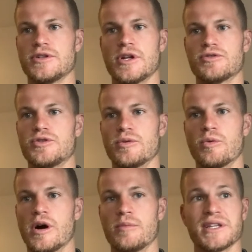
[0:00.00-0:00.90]

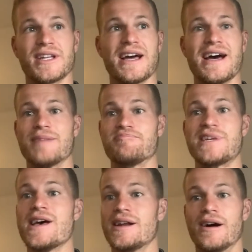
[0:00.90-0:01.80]
2-1, but they had
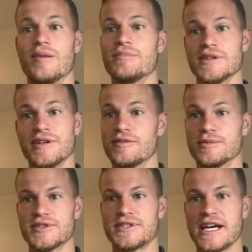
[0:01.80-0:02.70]
10
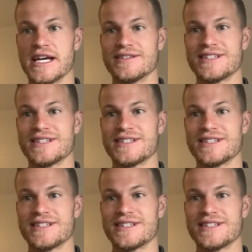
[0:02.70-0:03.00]
unbelievable saves.